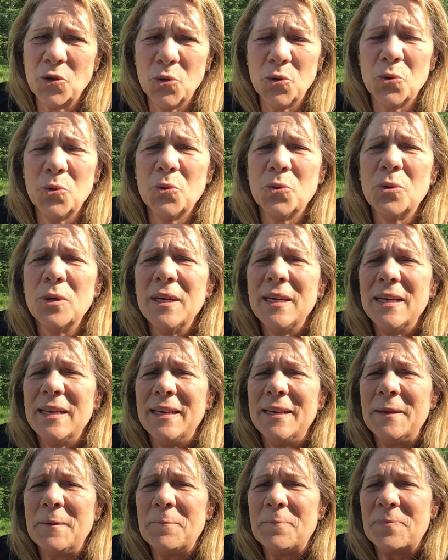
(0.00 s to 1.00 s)
you
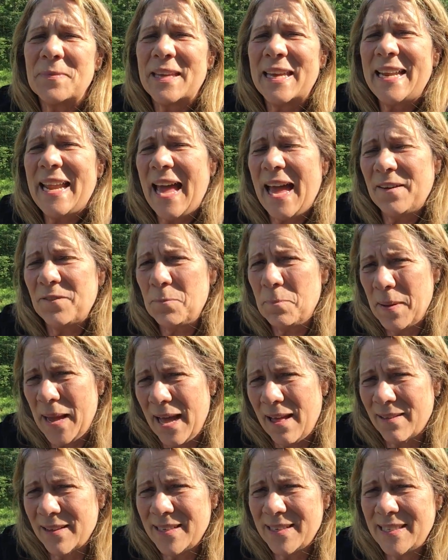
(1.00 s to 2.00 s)
can have
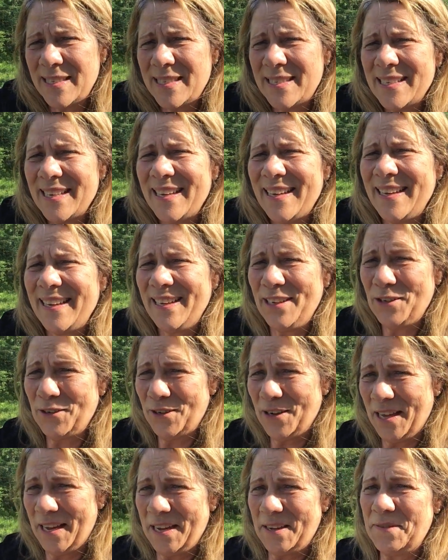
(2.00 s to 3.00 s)
balance in
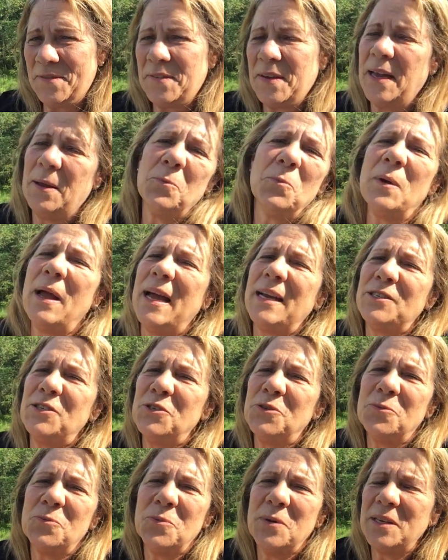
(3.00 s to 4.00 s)
your life and
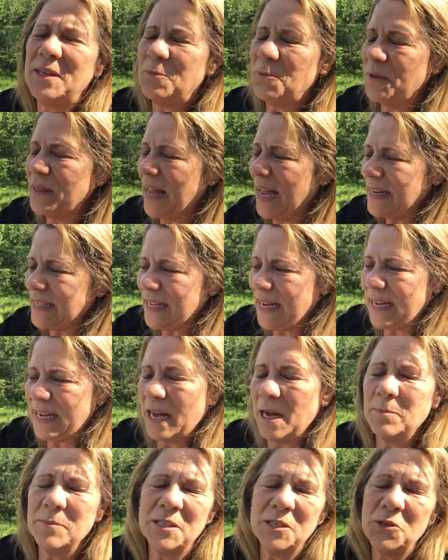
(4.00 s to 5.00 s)
as you when when that day
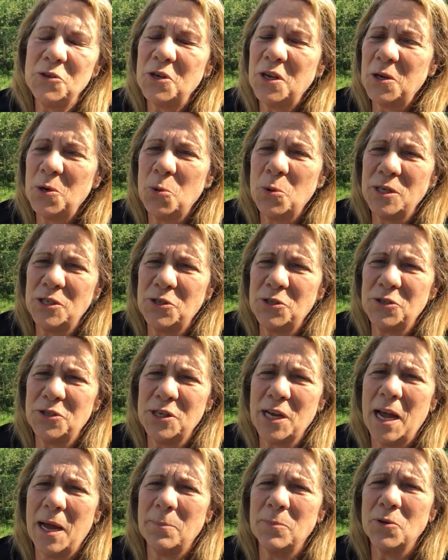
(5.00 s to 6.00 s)
comes and you can quit your
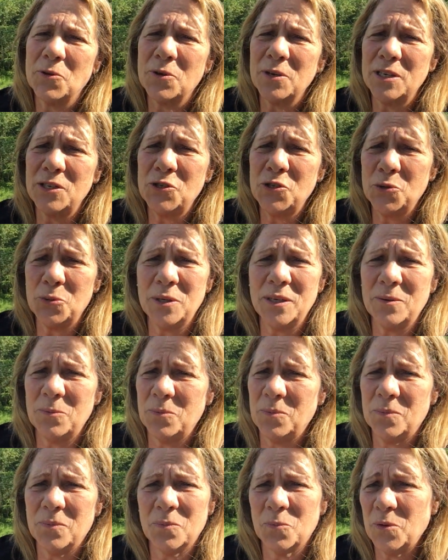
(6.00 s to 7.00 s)
job you're going to do it
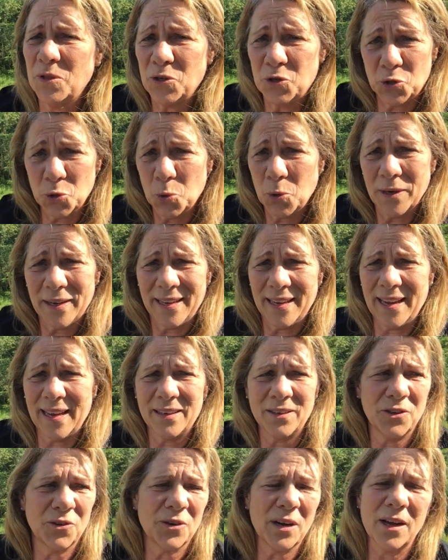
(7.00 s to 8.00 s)
with joy
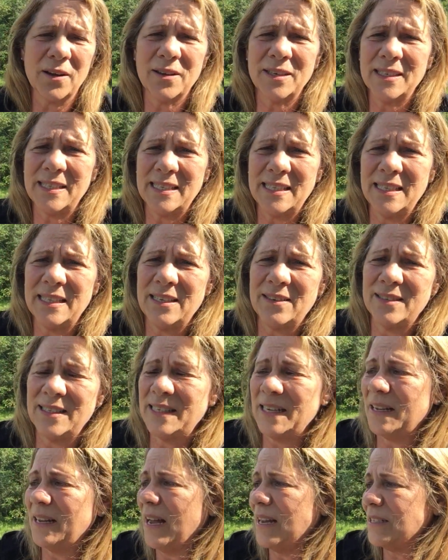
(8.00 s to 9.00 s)
and you're not going to sit there and
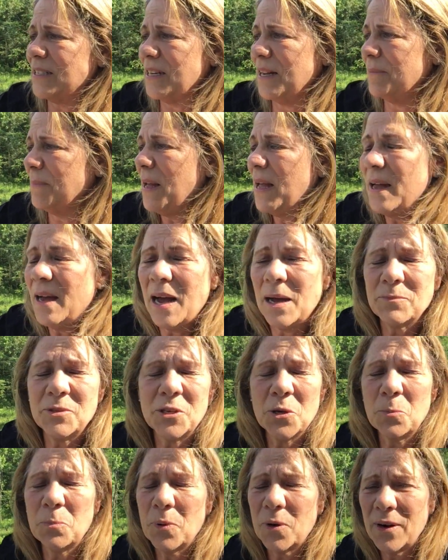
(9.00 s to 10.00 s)
say gosh i'm i'm
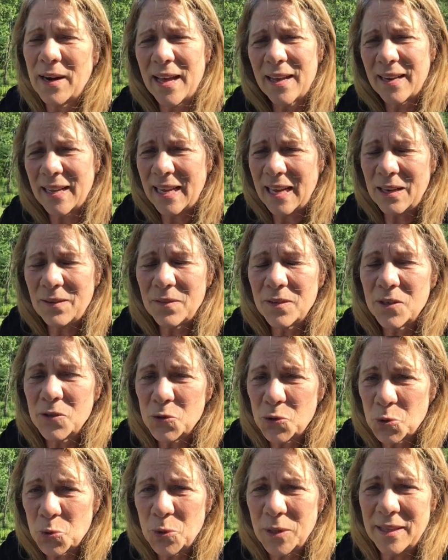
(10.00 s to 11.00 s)
so burnt out i can't even
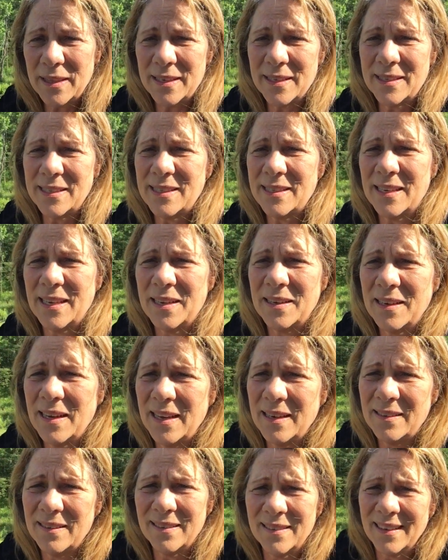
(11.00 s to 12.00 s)
enjoy this and
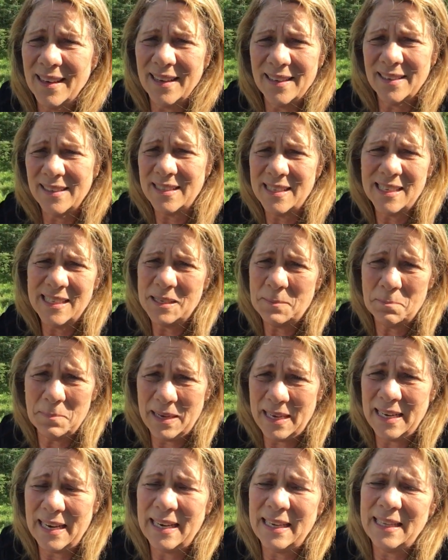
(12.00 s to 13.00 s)
and and it doesn't
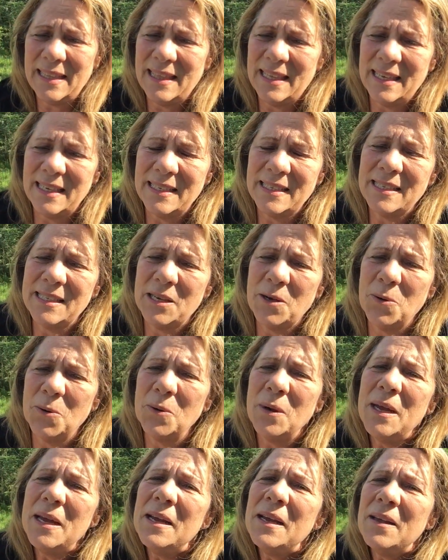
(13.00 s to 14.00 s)
mean anything so